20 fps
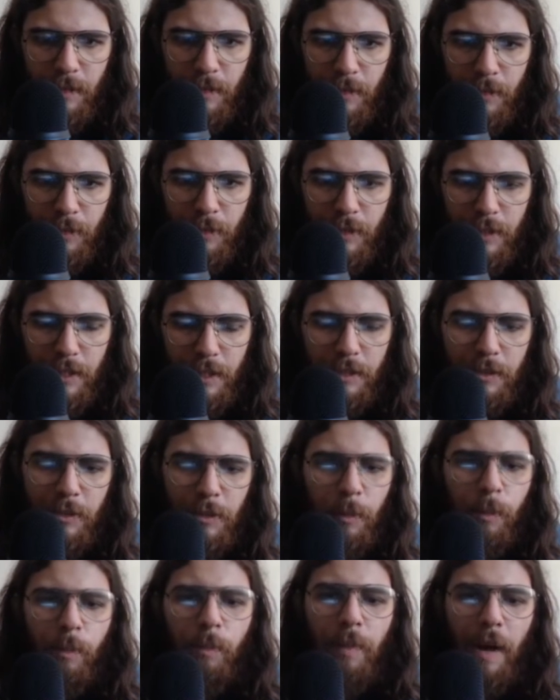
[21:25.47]
Look at
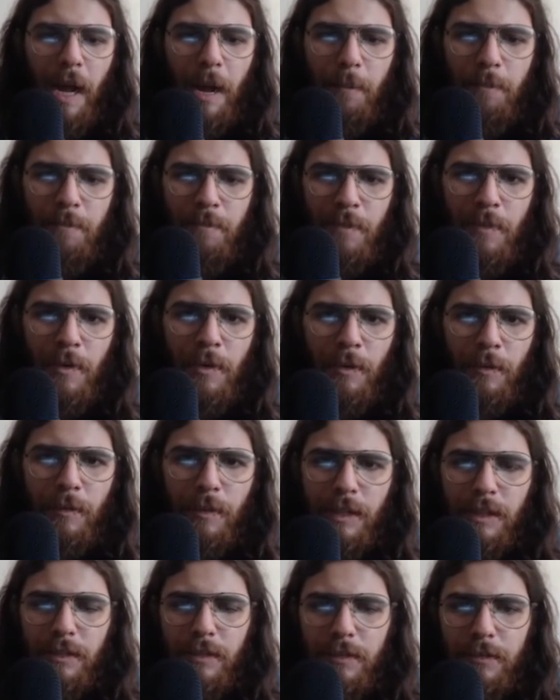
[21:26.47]
the
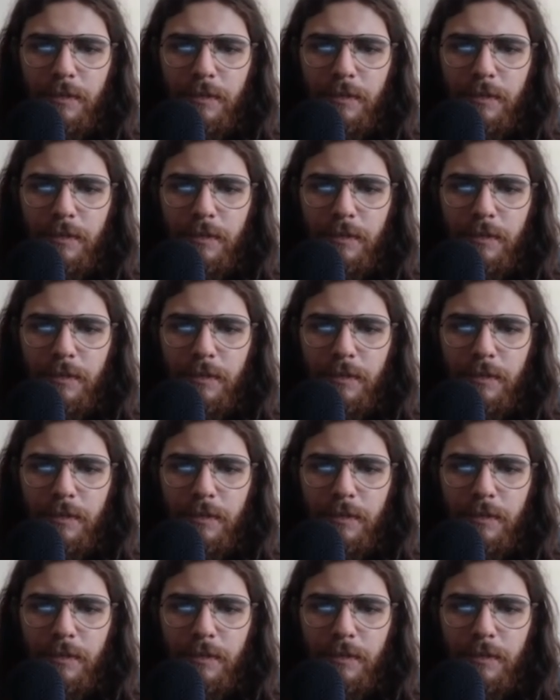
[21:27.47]
Batmobile.